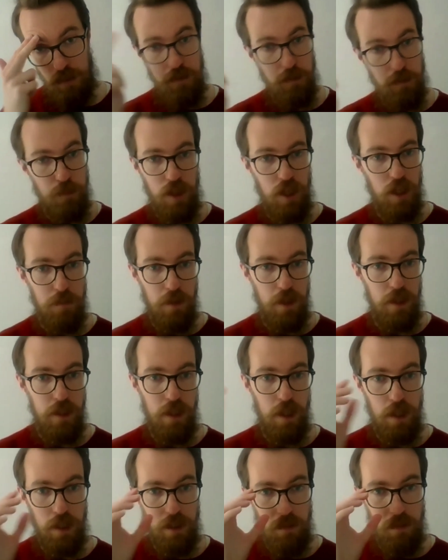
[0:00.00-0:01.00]
football club
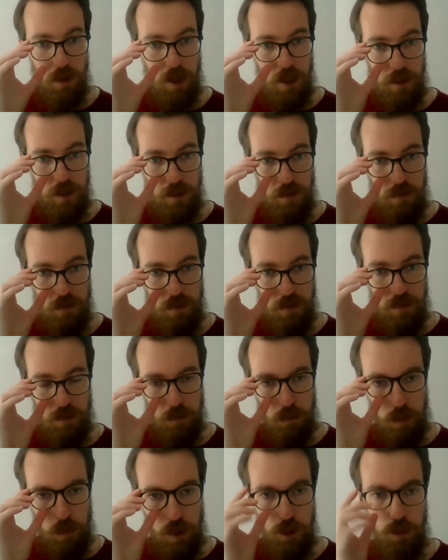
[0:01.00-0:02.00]
I
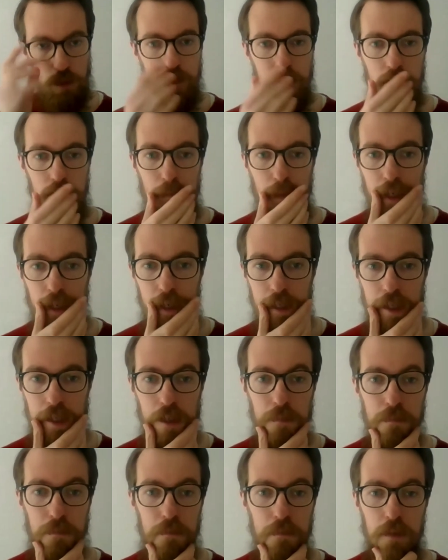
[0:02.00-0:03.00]
work with near
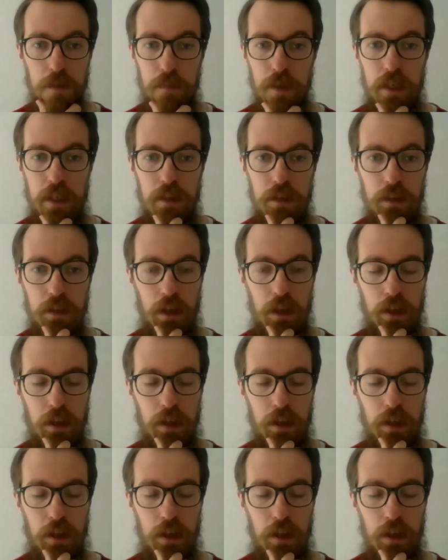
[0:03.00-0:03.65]
me,